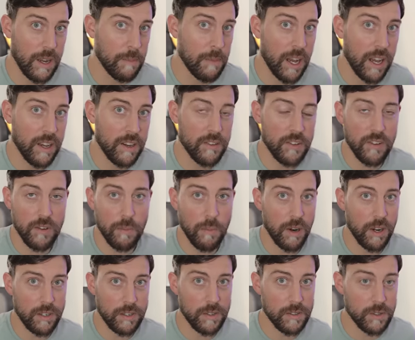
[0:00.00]
I'm not under
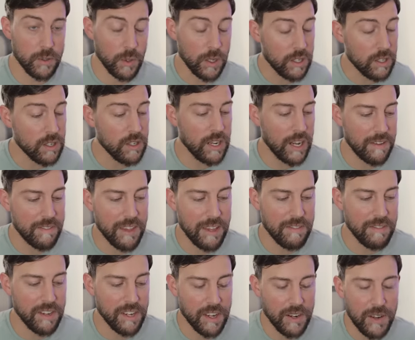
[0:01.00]
embargo, so I could have
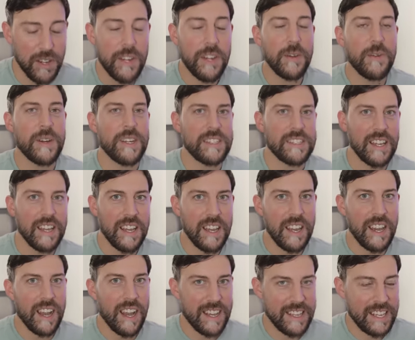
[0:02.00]
that video. Anyways,
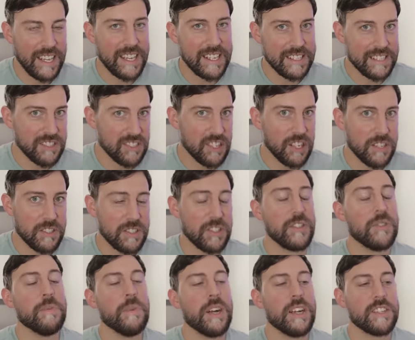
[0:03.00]
I can't share
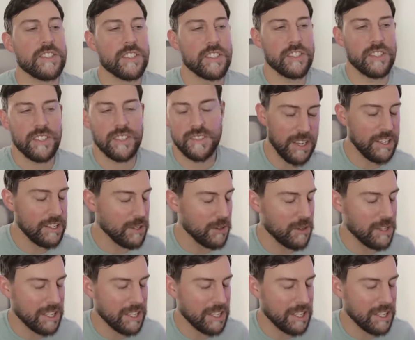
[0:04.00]
too much. I don't